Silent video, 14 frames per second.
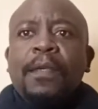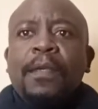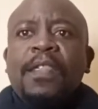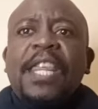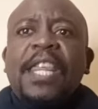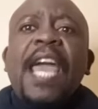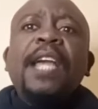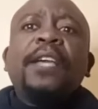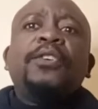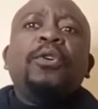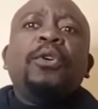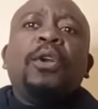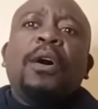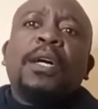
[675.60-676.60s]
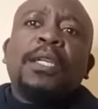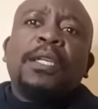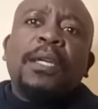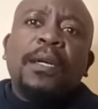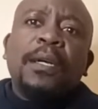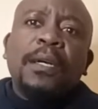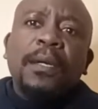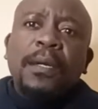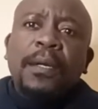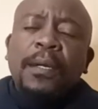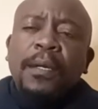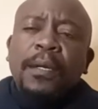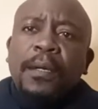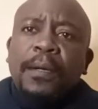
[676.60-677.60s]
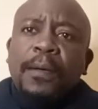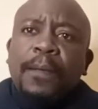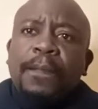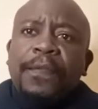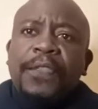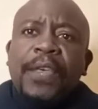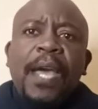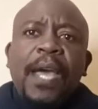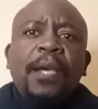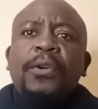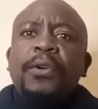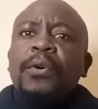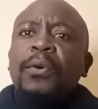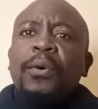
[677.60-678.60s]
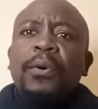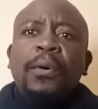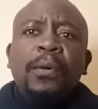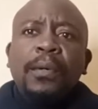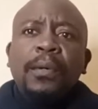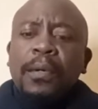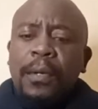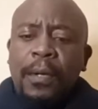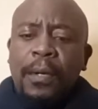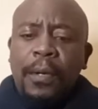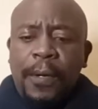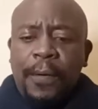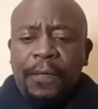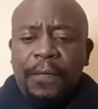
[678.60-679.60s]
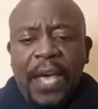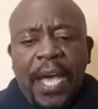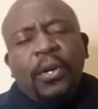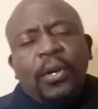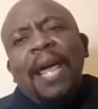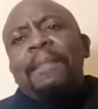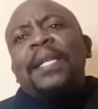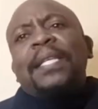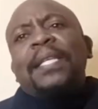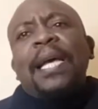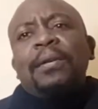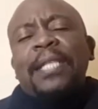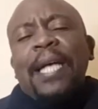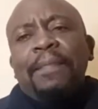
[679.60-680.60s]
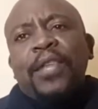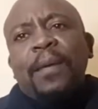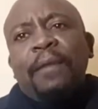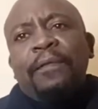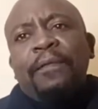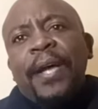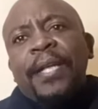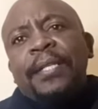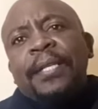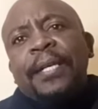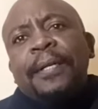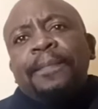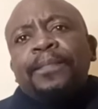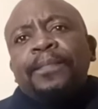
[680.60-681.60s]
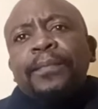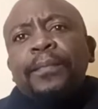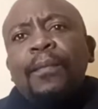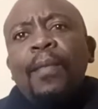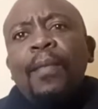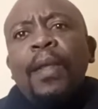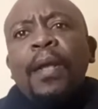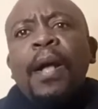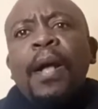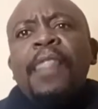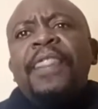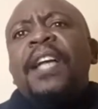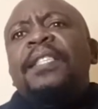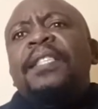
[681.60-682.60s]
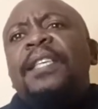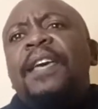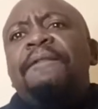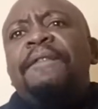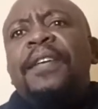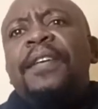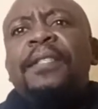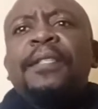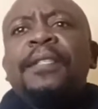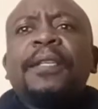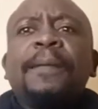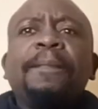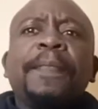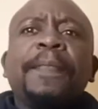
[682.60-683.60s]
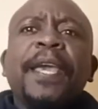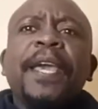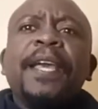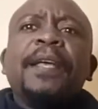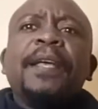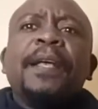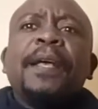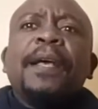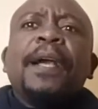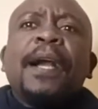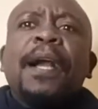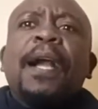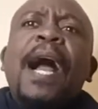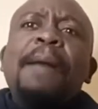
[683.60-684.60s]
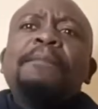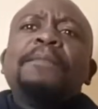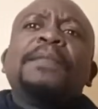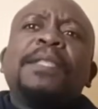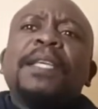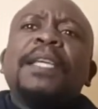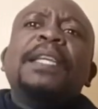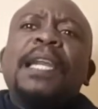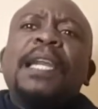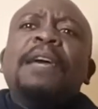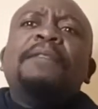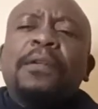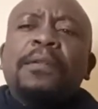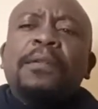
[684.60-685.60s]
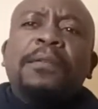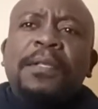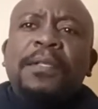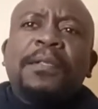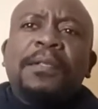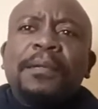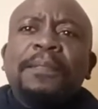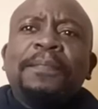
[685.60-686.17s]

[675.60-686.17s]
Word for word: Thank you, Lord. Thank you. Thank you. Let me tell you something, my friends. Thanksgiving comes in levels.